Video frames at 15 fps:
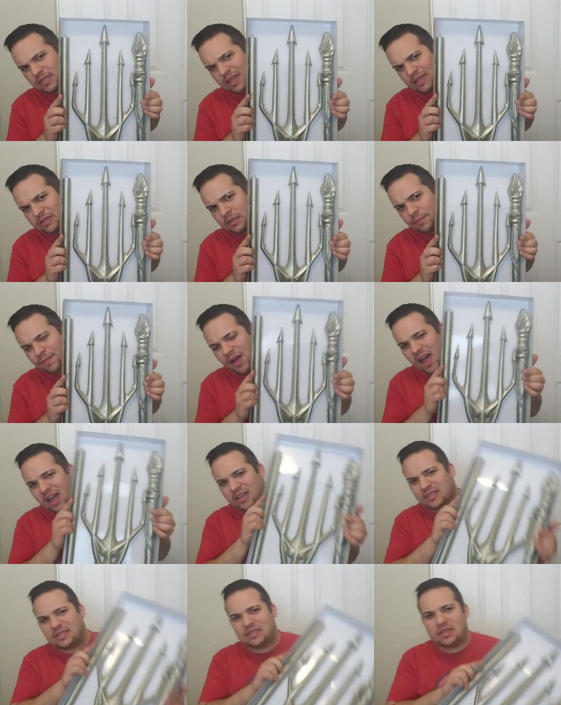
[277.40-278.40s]
size of the
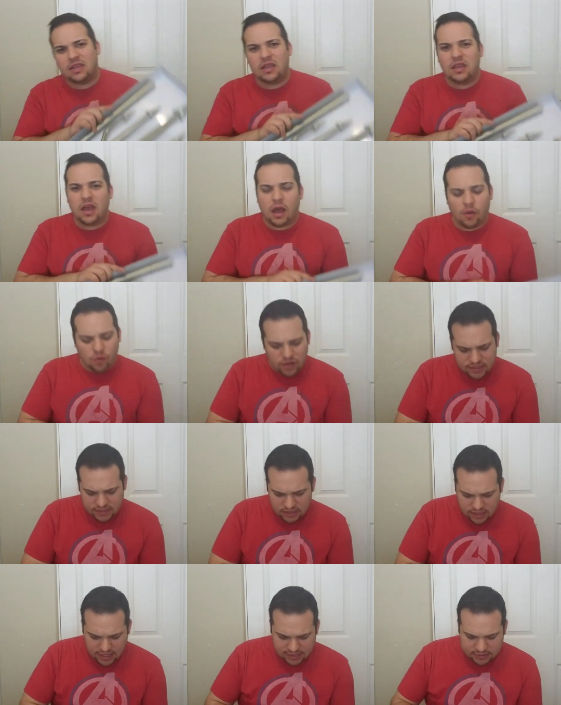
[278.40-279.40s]
box. I
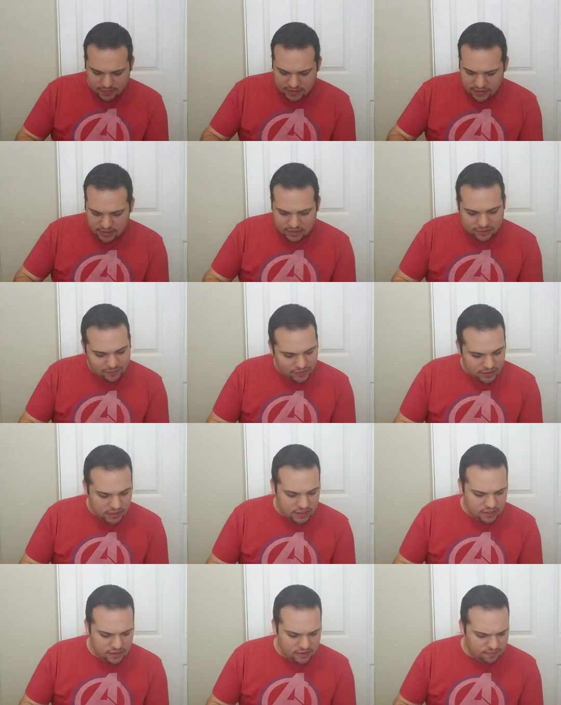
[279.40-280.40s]
wasn't expecting it to
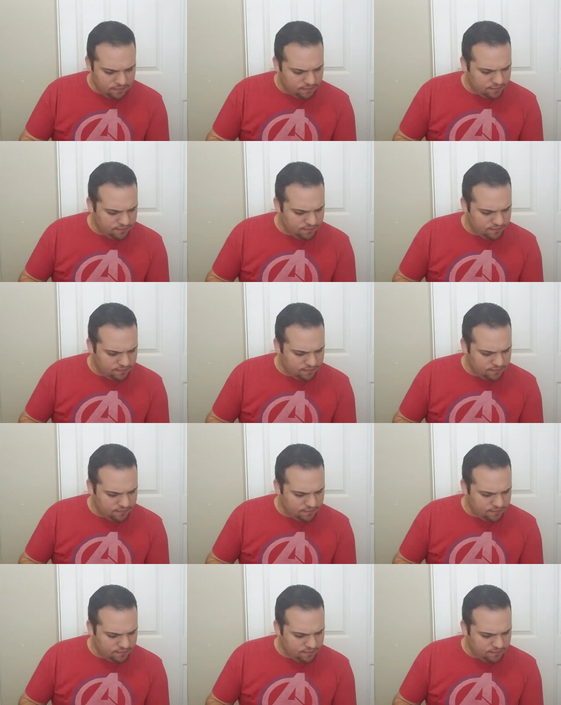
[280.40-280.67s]
be